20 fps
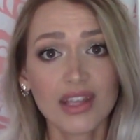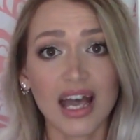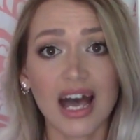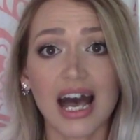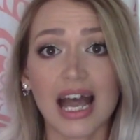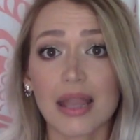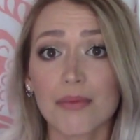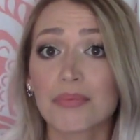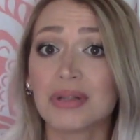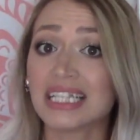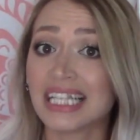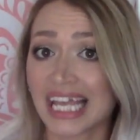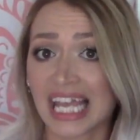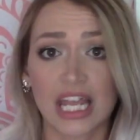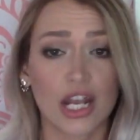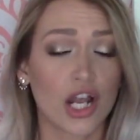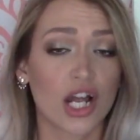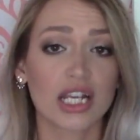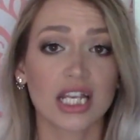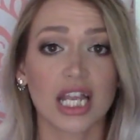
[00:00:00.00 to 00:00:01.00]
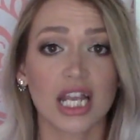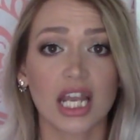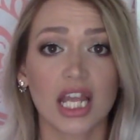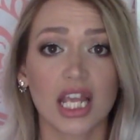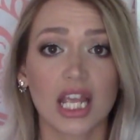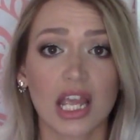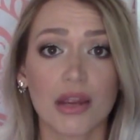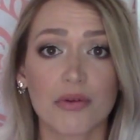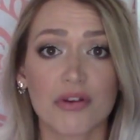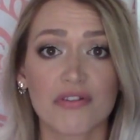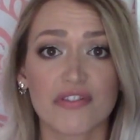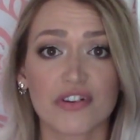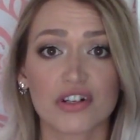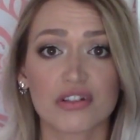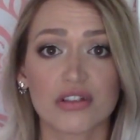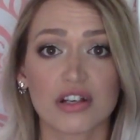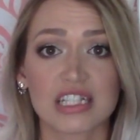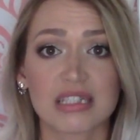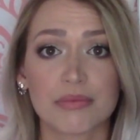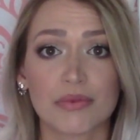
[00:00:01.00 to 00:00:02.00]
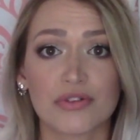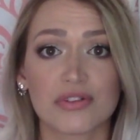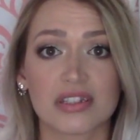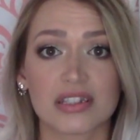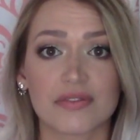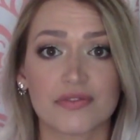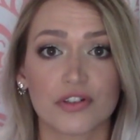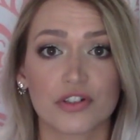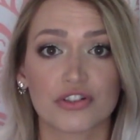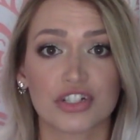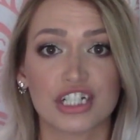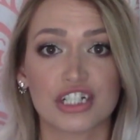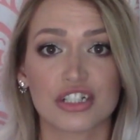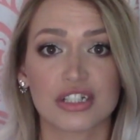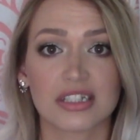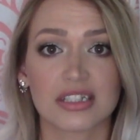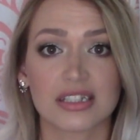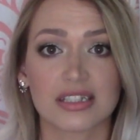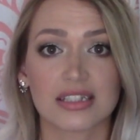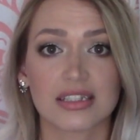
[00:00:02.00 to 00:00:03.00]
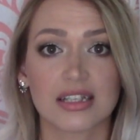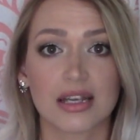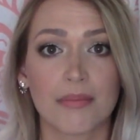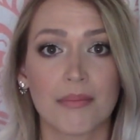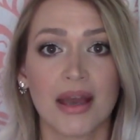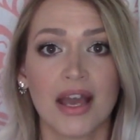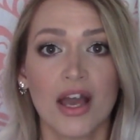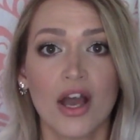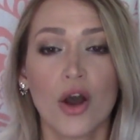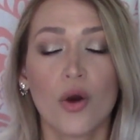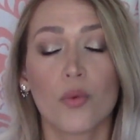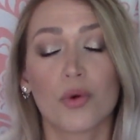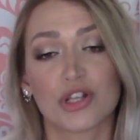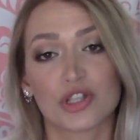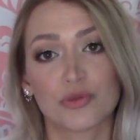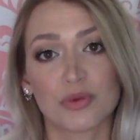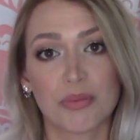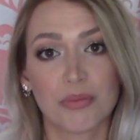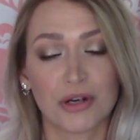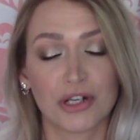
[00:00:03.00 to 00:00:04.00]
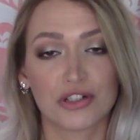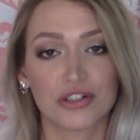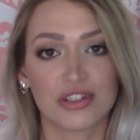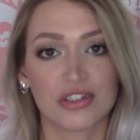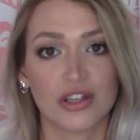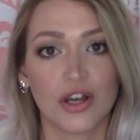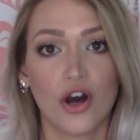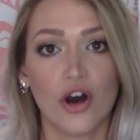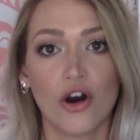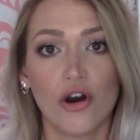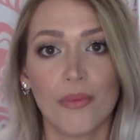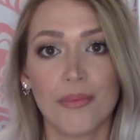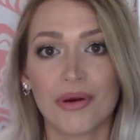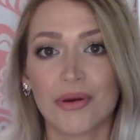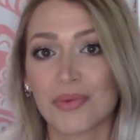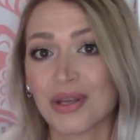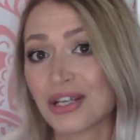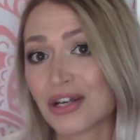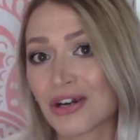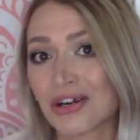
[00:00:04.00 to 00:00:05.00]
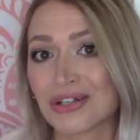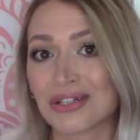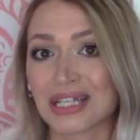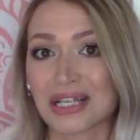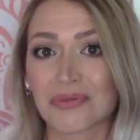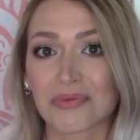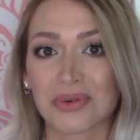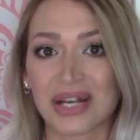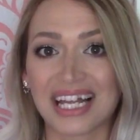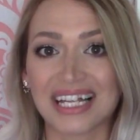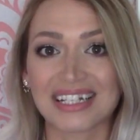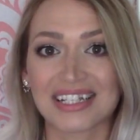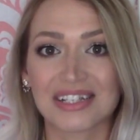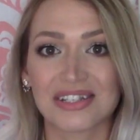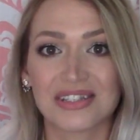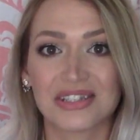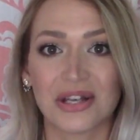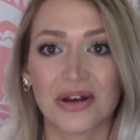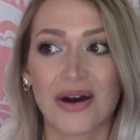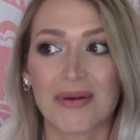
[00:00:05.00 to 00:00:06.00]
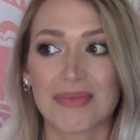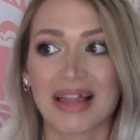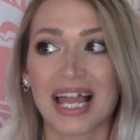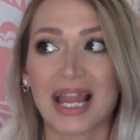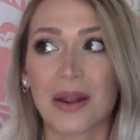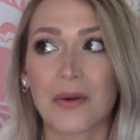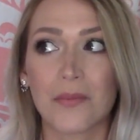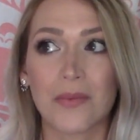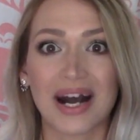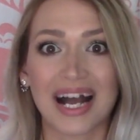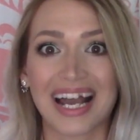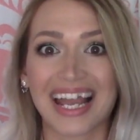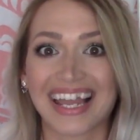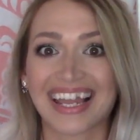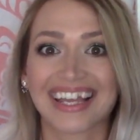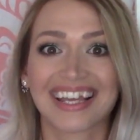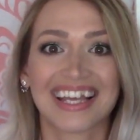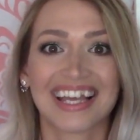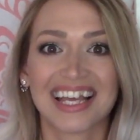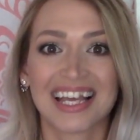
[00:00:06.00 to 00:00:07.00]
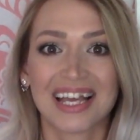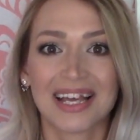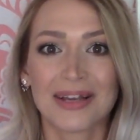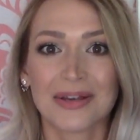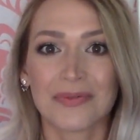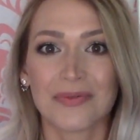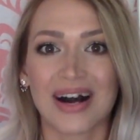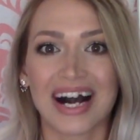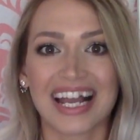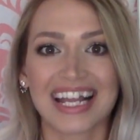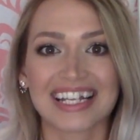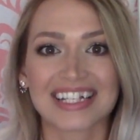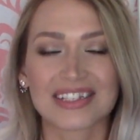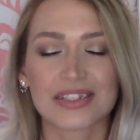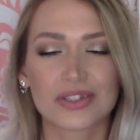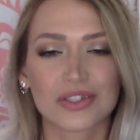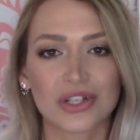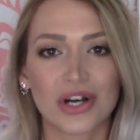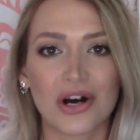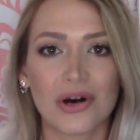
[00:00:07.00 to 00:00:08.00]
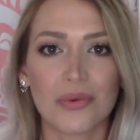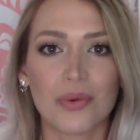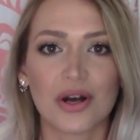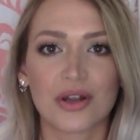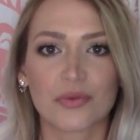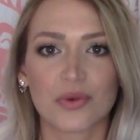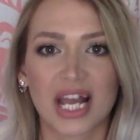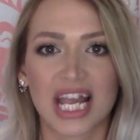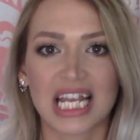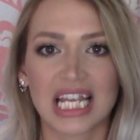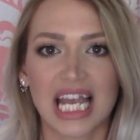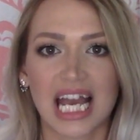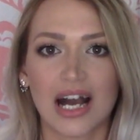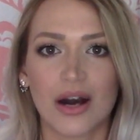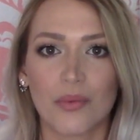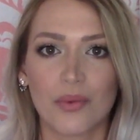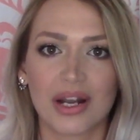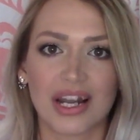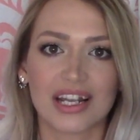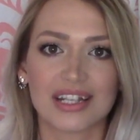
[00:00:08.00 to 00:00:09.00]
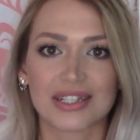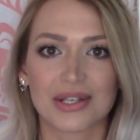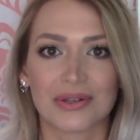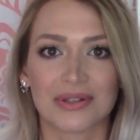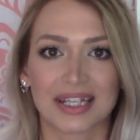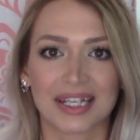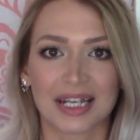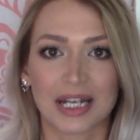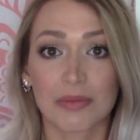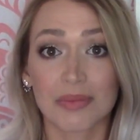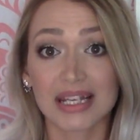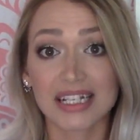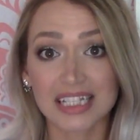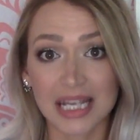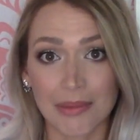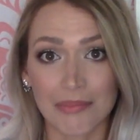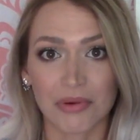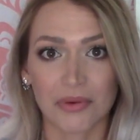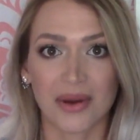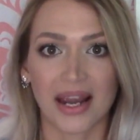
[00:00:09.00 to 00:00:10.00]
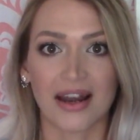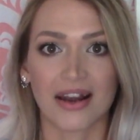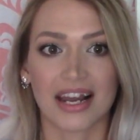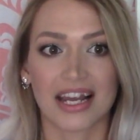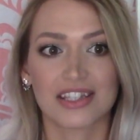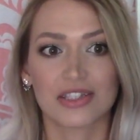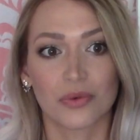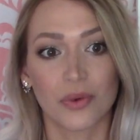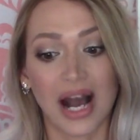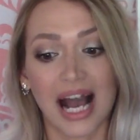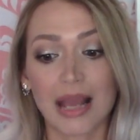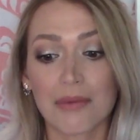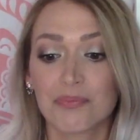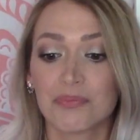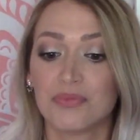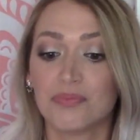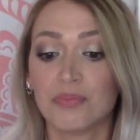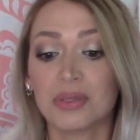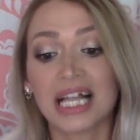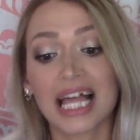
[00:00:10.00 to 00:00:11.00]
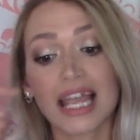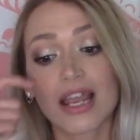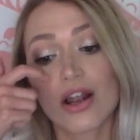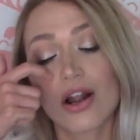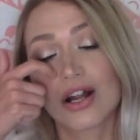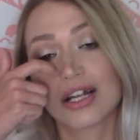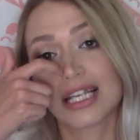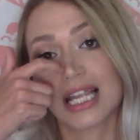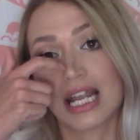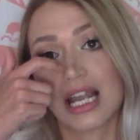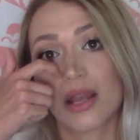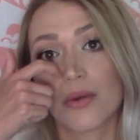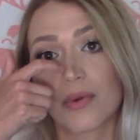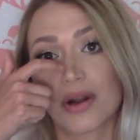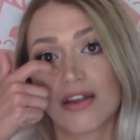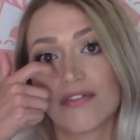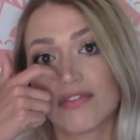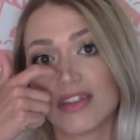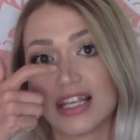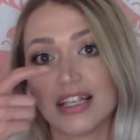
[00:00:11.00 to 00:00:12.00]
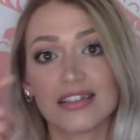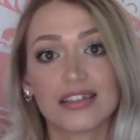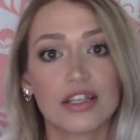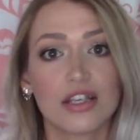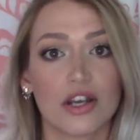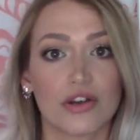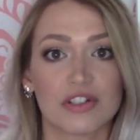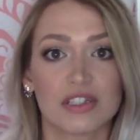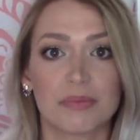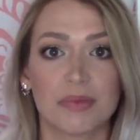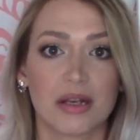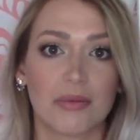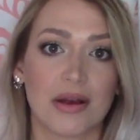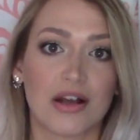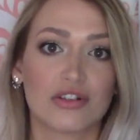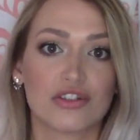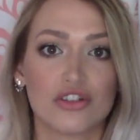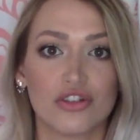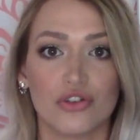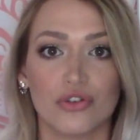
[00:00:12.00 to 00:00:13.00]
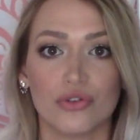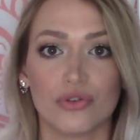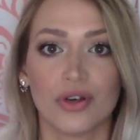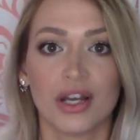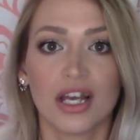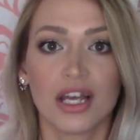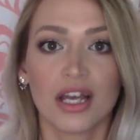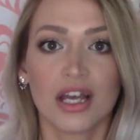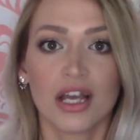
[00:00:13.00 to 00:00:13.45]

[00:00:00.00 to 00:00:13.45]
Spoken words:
I plan on getting a reverse osmosis filtration system once we purchase a home. We currently rent, so I'm like, why install one right now when it's only going to be temporary? So I plan on getting one of these, you know, spend about $200